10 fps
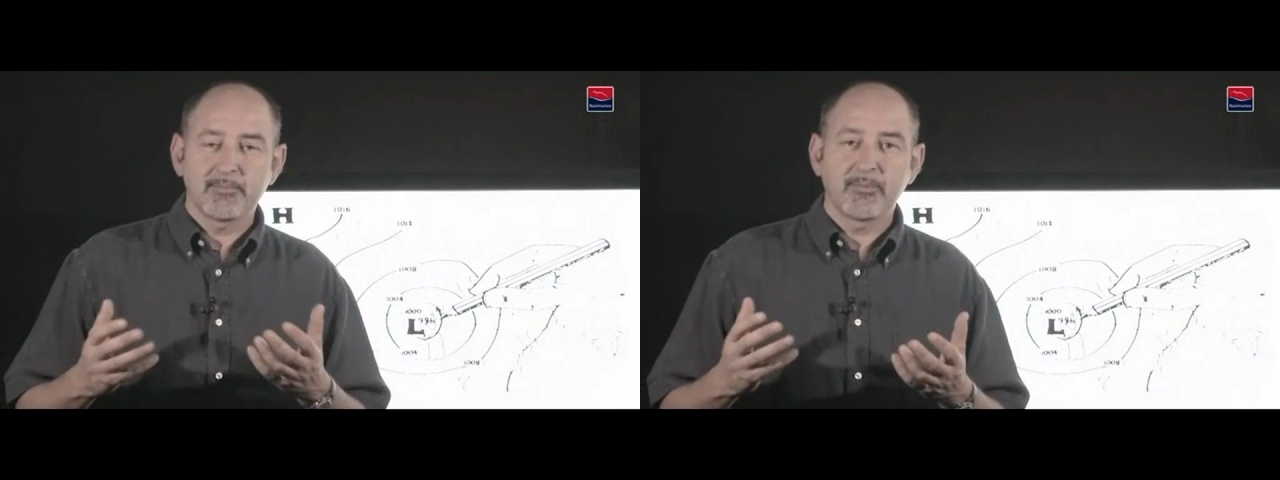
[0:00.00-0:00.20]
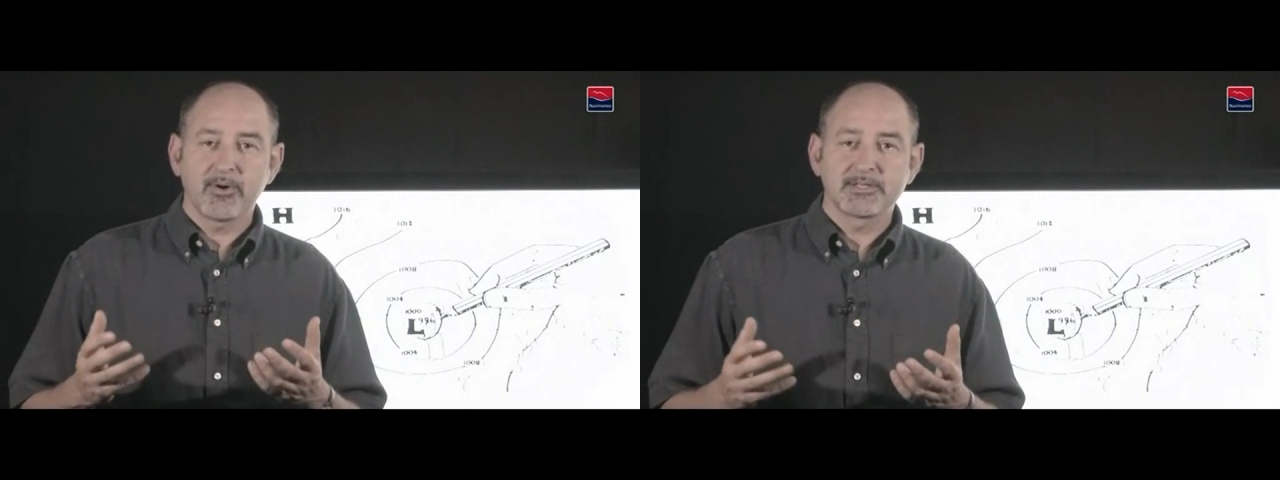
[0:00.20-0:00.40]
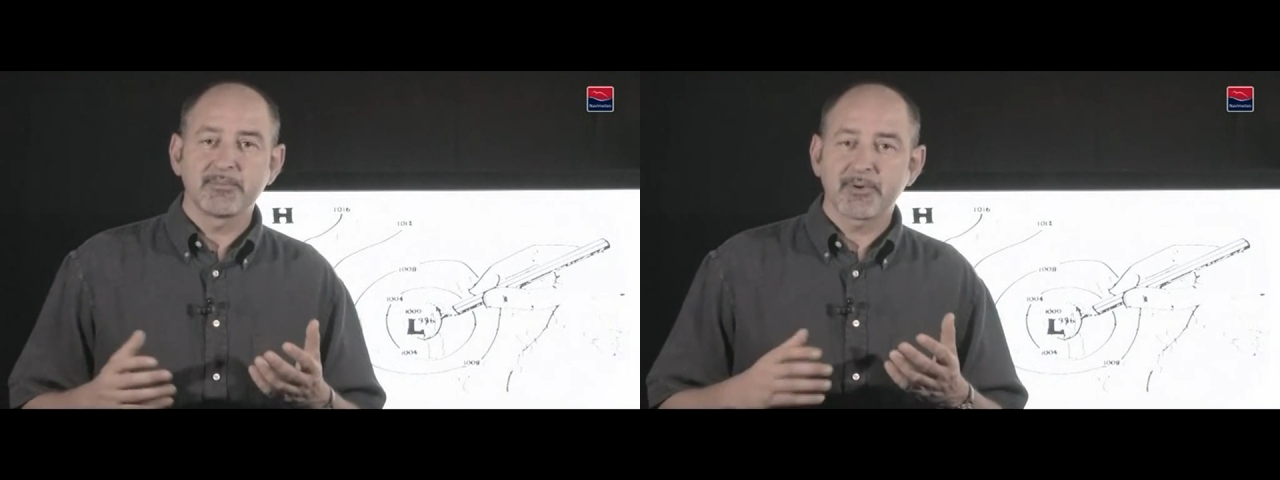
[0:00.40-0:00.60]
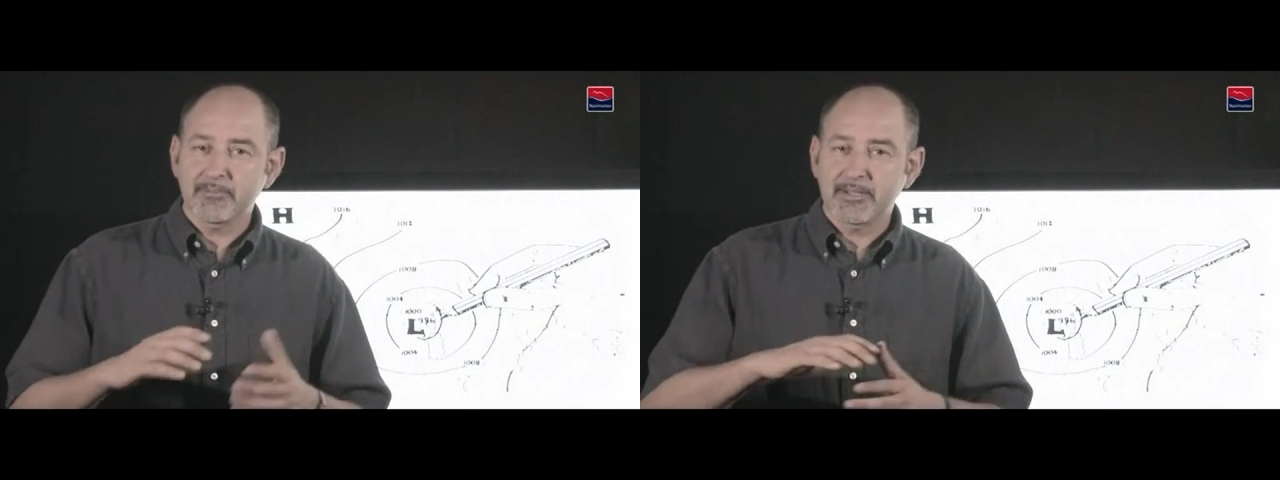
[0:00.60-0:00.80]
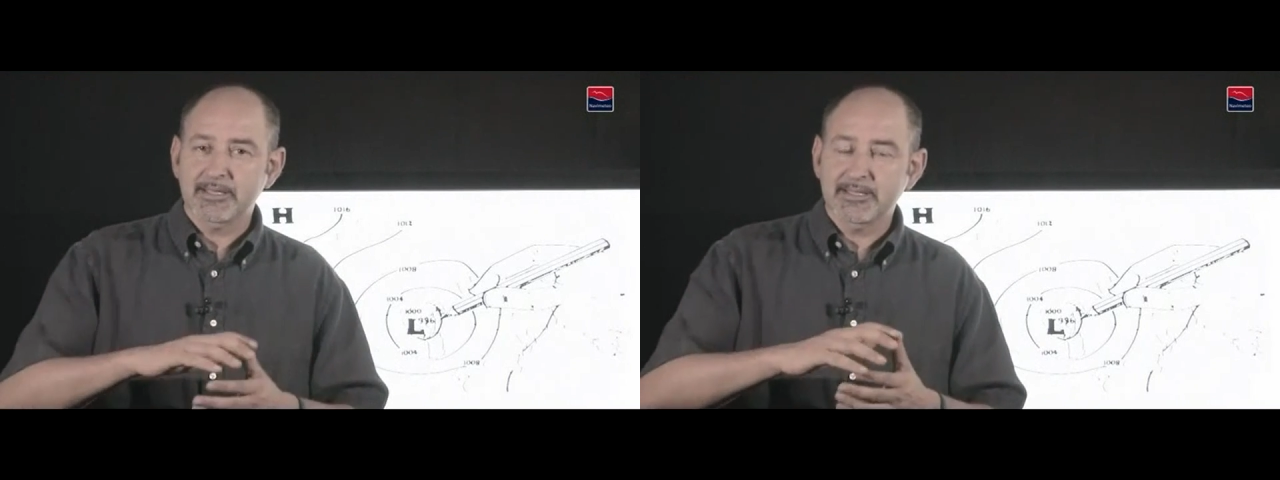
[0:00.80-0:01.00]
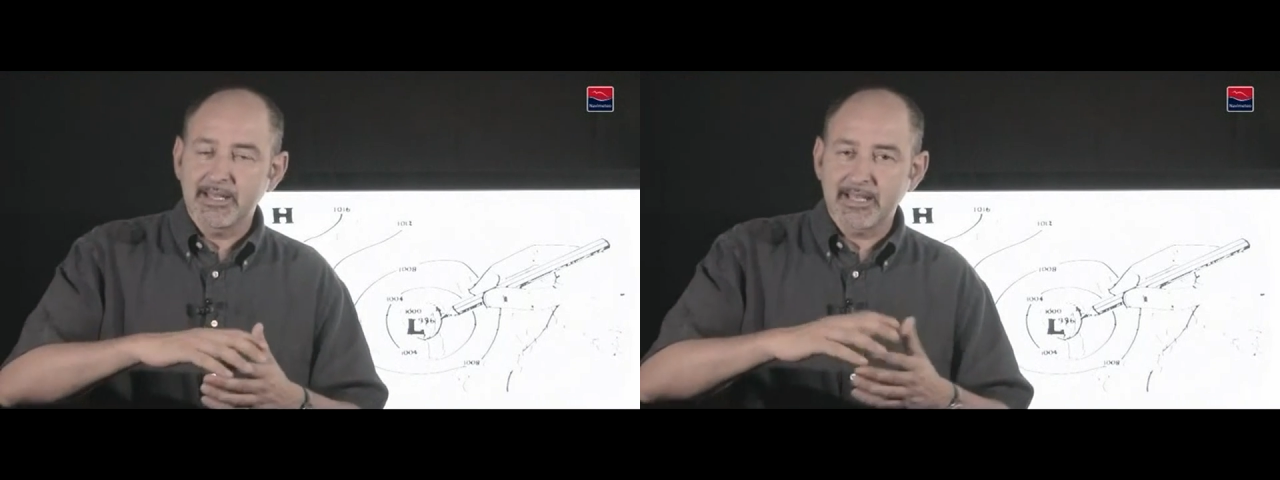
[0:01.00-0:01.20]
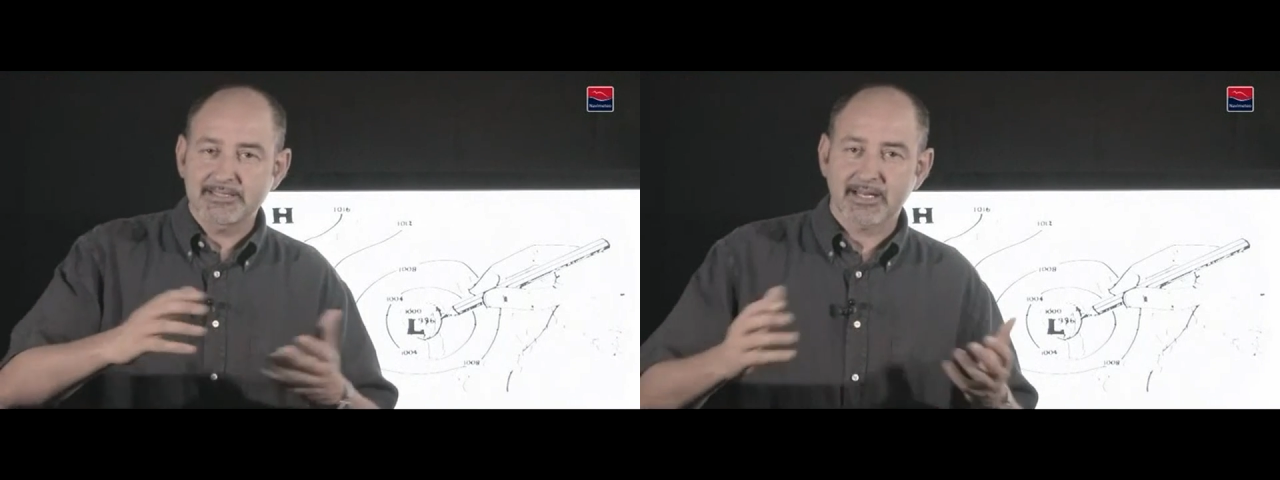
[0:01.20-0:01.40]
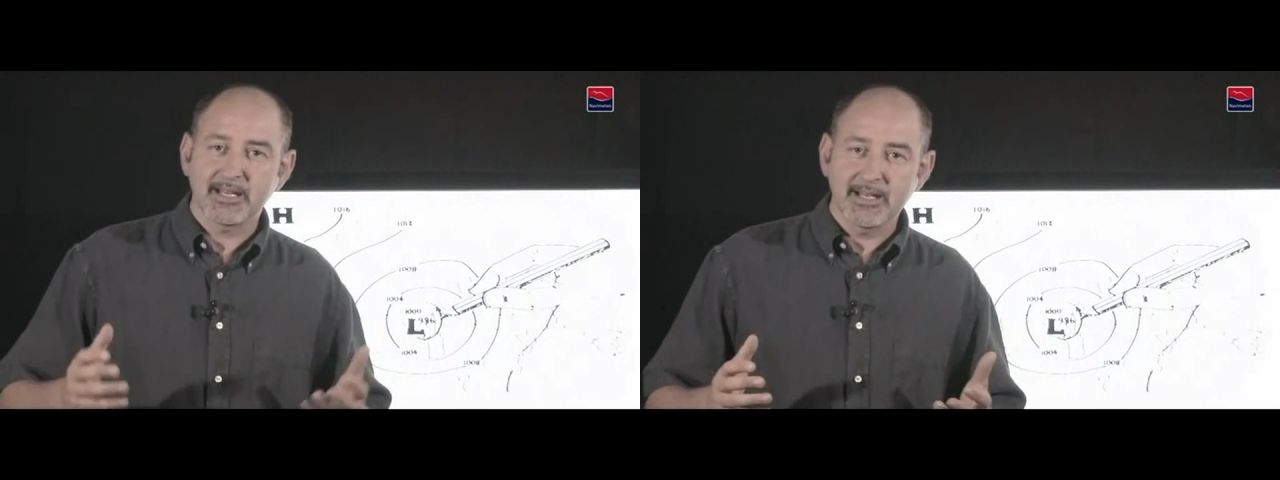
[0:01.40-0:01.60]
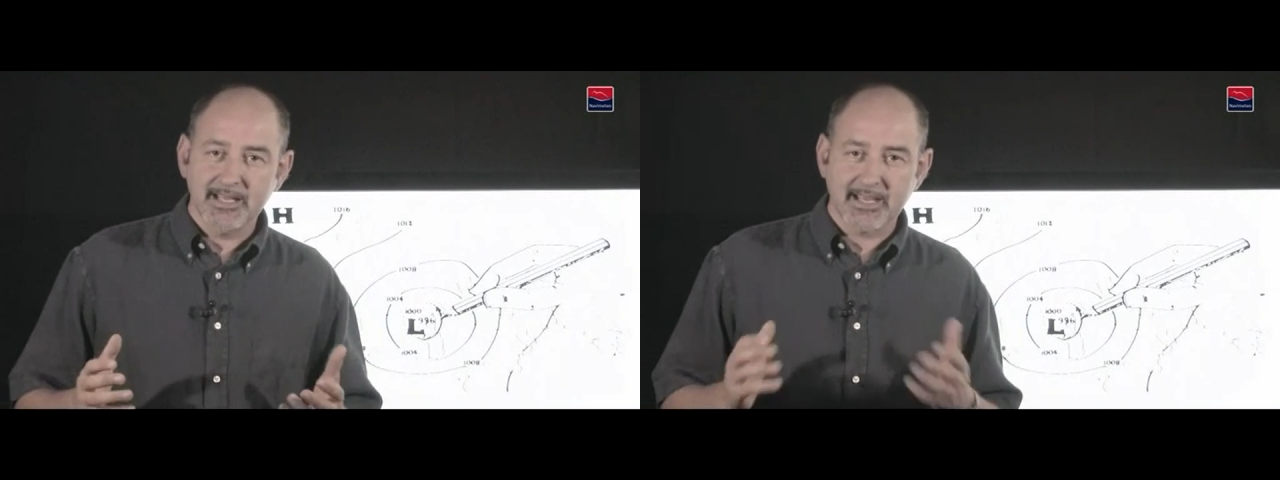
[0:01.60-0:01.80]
to read the weather charts.